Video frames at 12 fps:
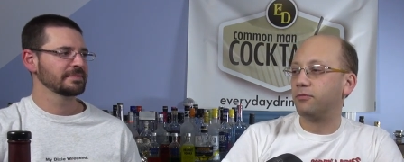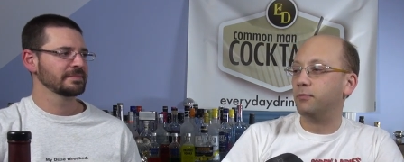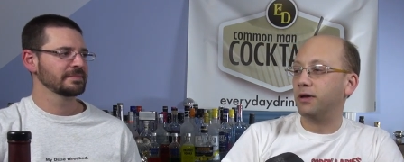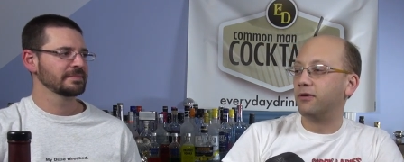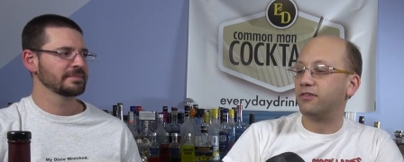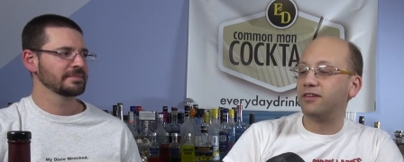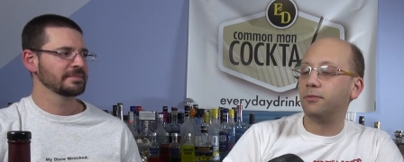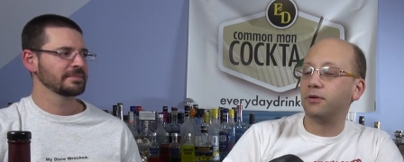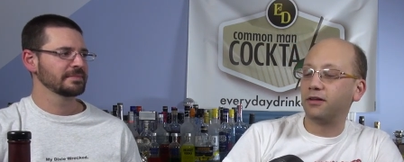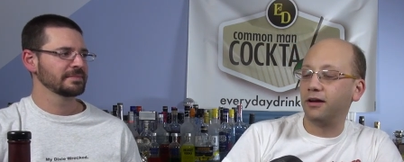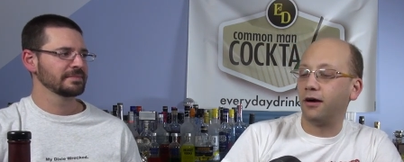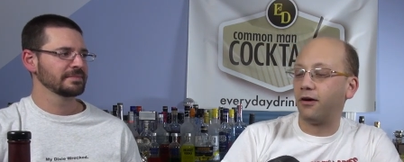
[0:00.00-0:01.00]
Speaker 1: beers
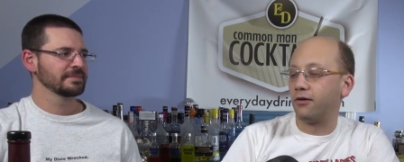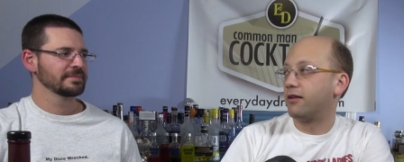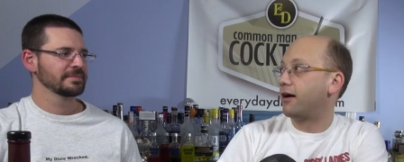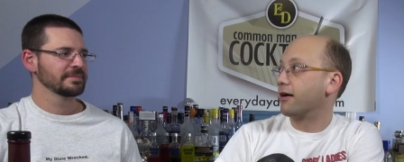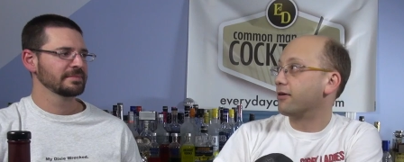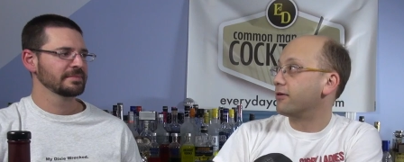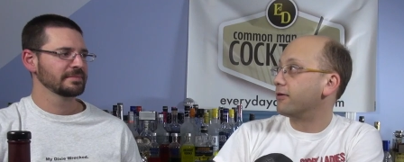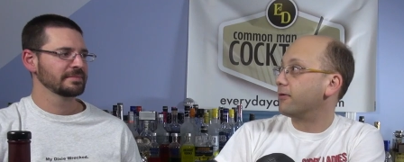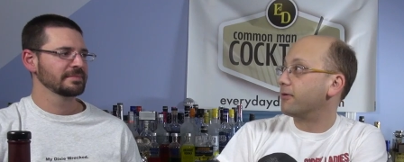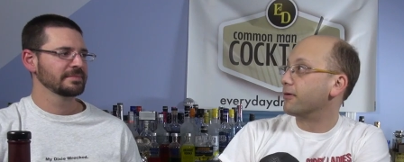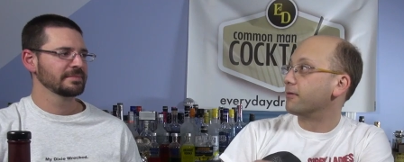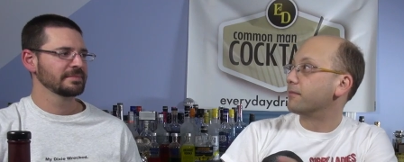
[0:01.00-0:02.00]
typically are lagered
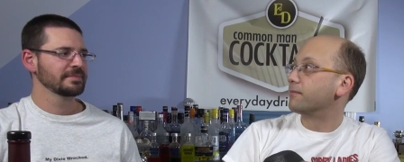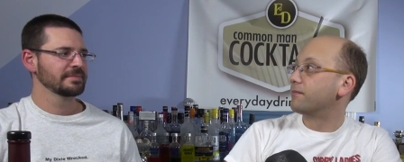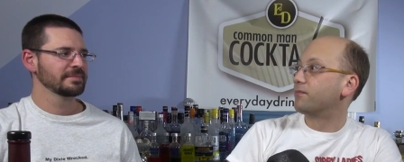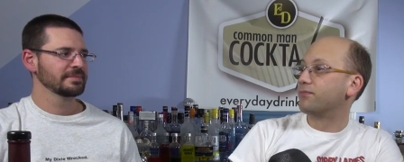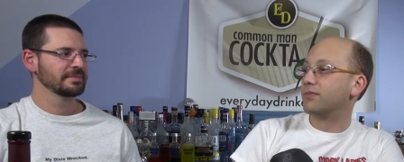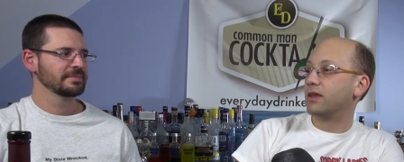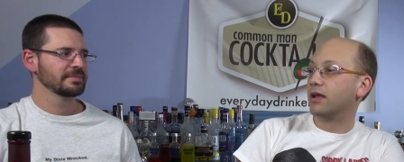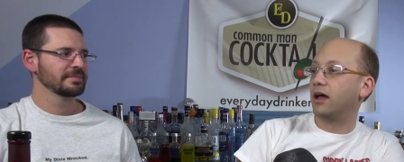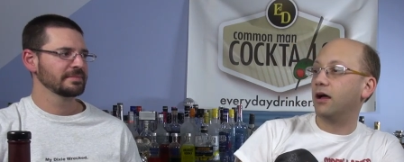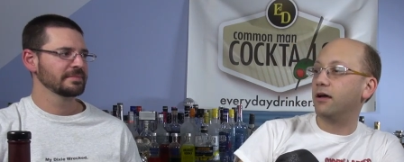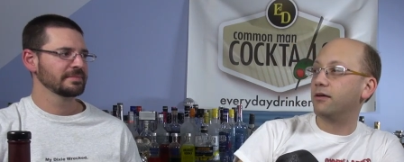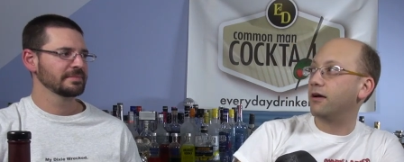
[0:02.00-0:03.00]
or
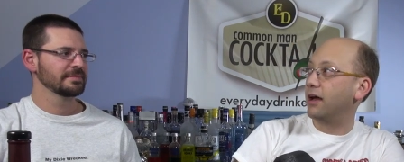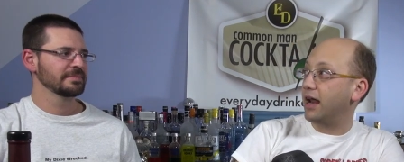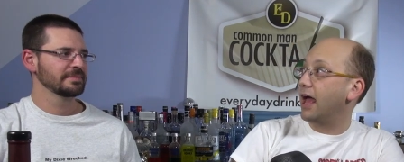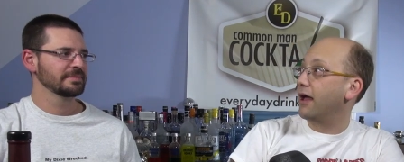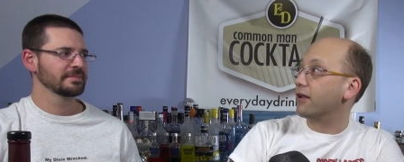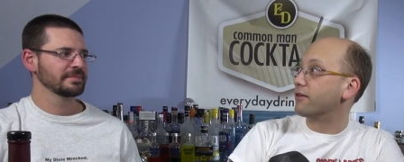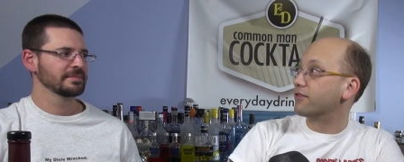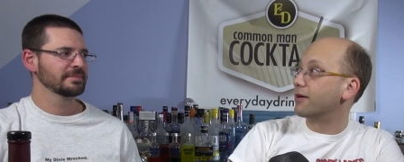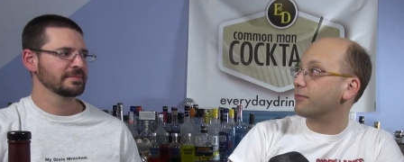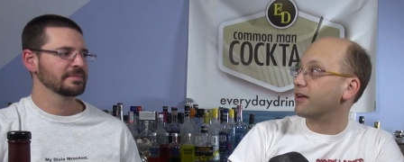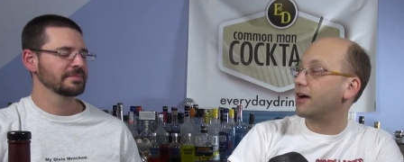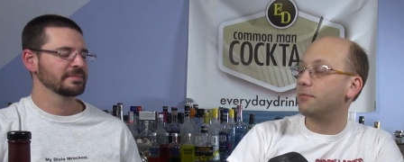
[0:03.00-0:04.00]
an ale of some
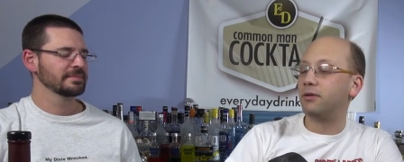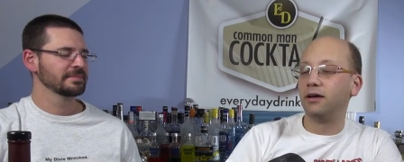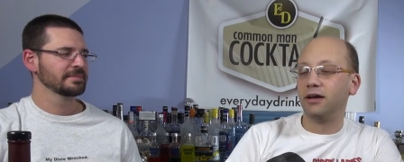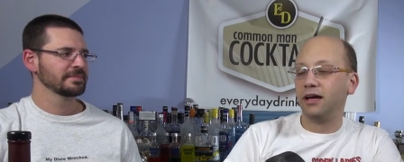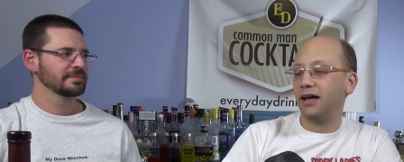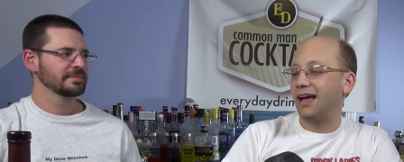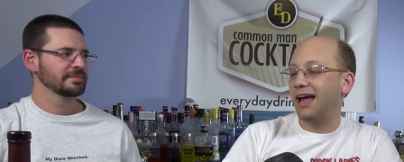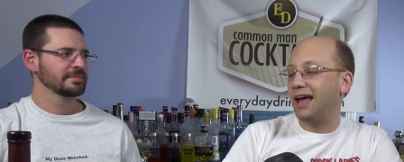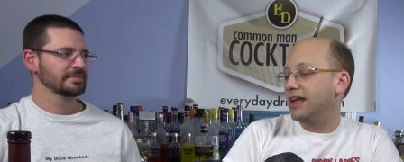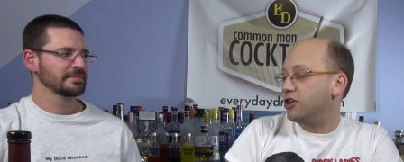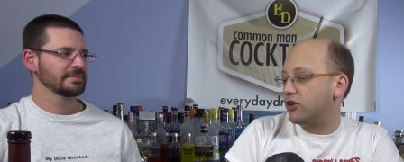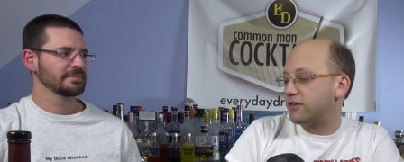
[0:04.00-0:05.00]
type,
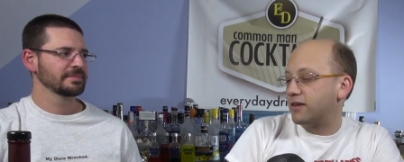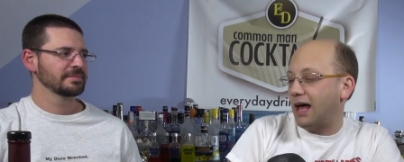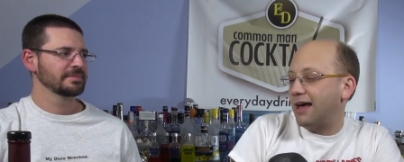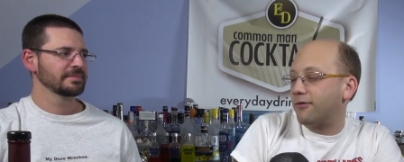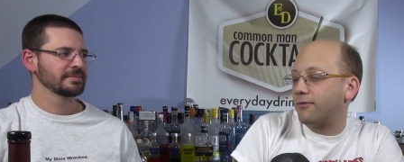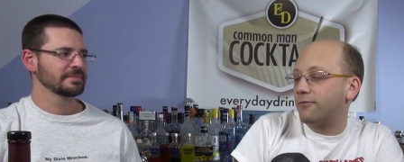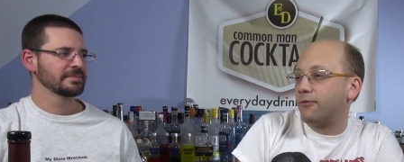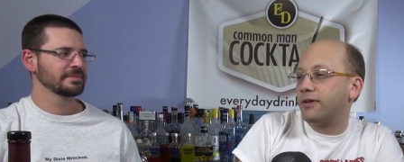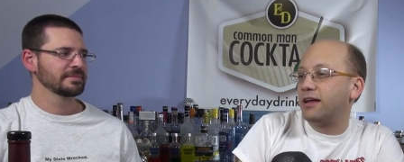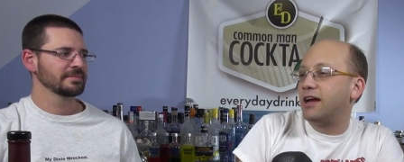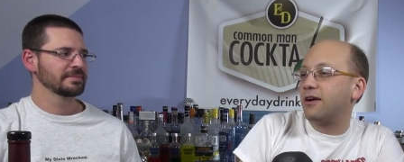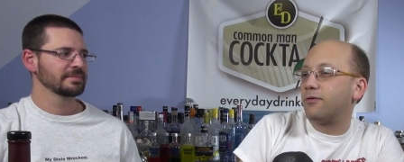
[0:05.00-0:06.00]
and just I don't really
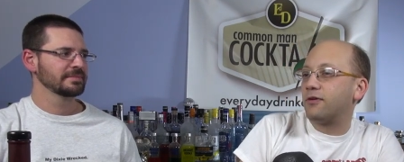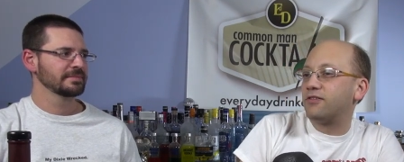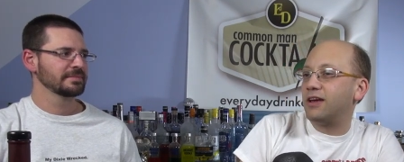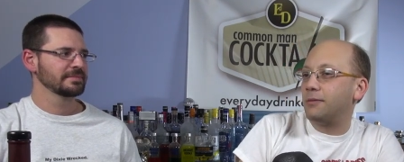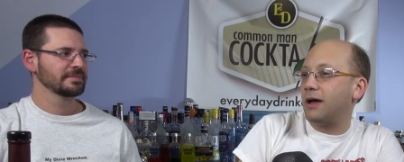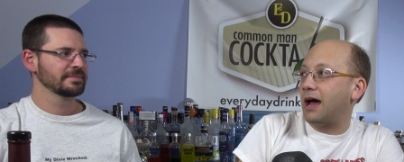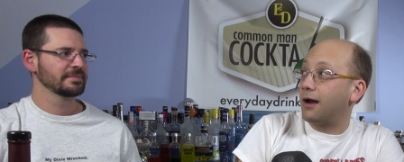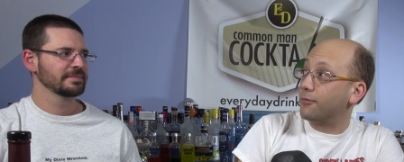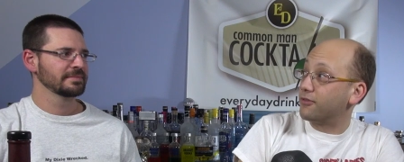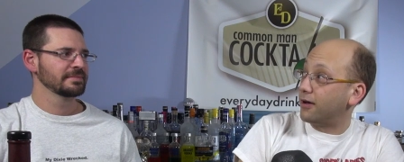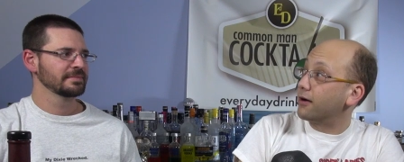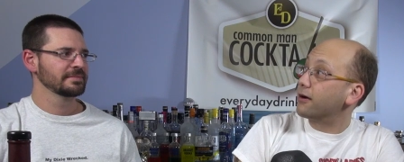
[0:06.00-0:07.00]
care for Sam Adams
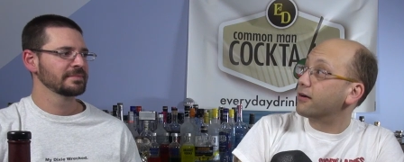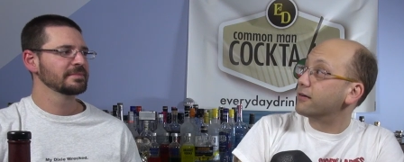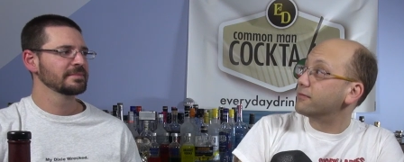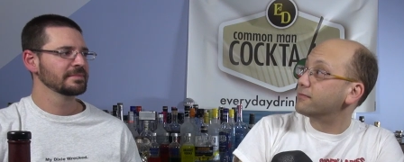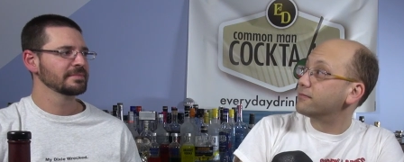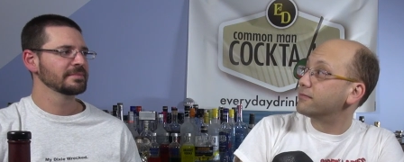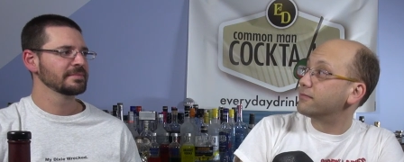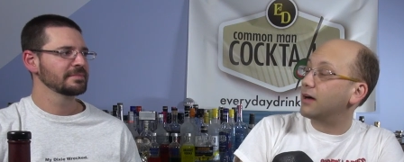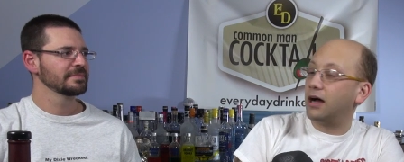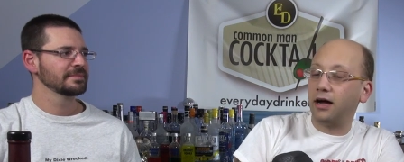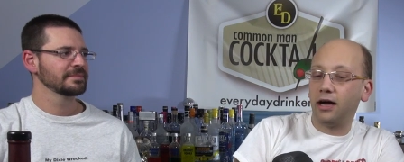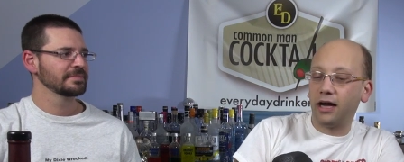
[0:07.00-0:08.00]
lager.
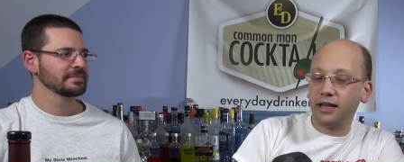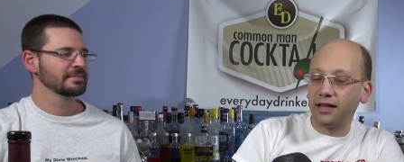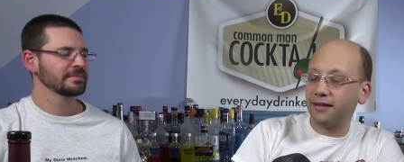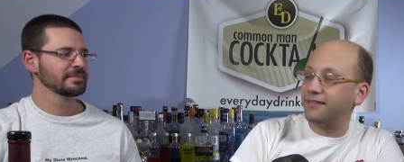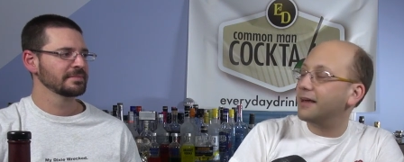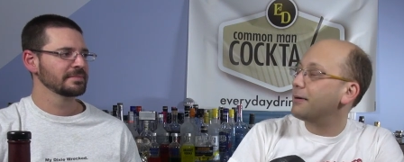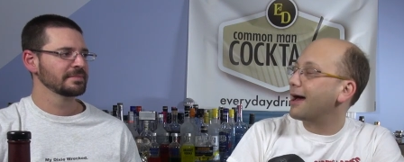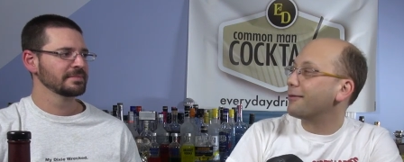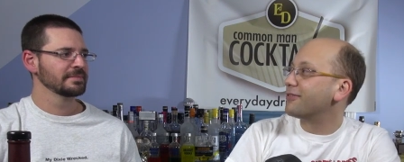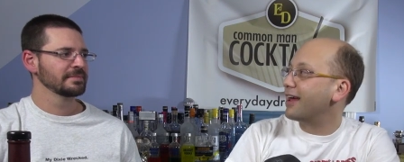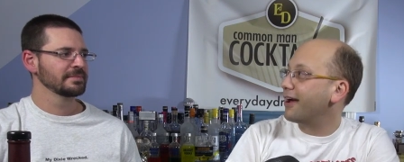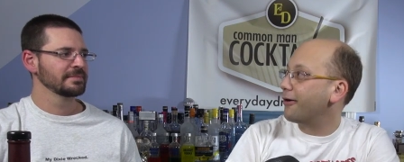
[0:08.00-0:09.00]
I like Sam
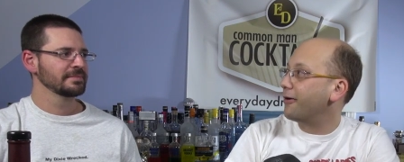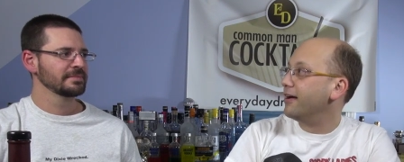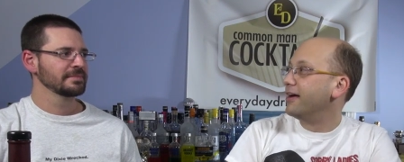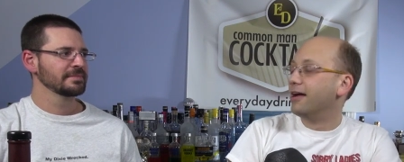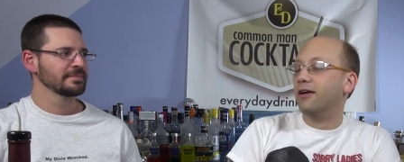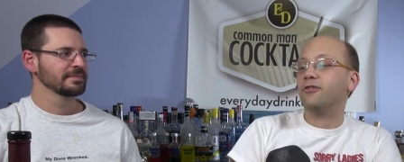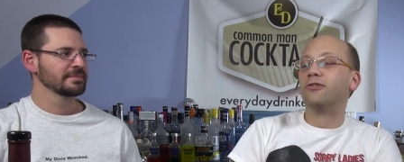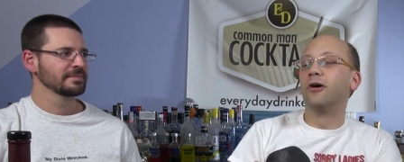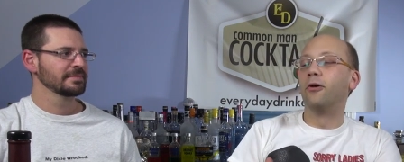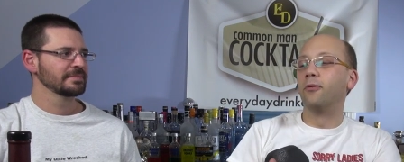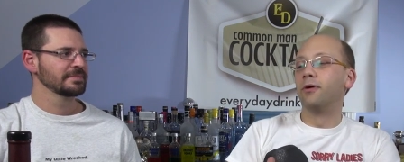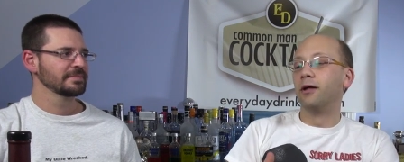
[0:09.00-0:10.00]
Adams ale.
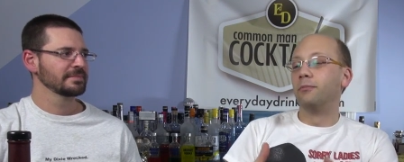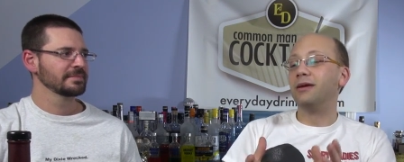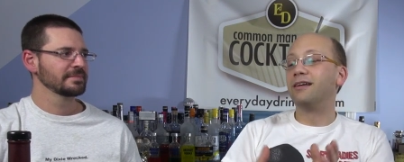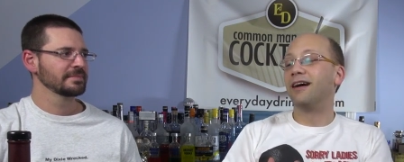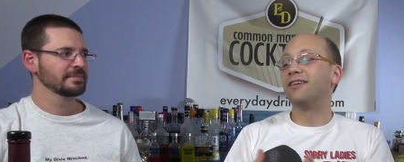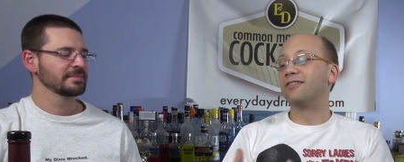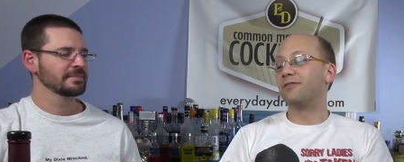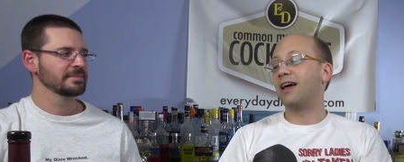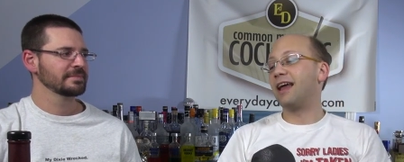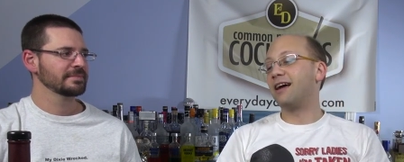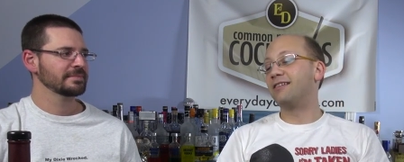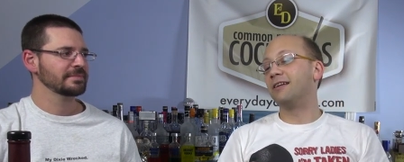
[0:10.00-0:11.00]
So because of
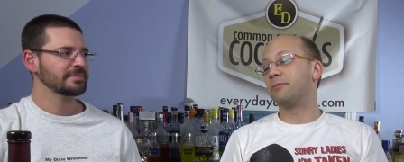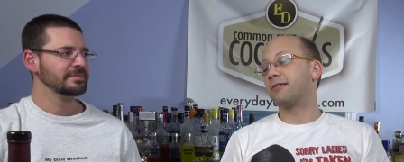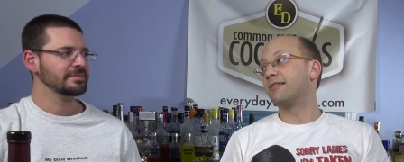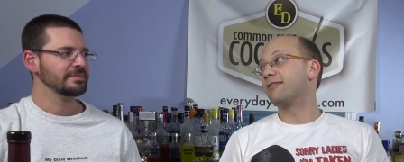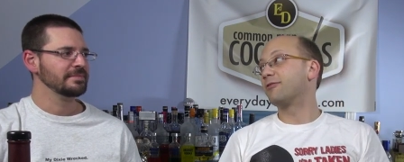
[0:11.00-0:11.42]
that, I typically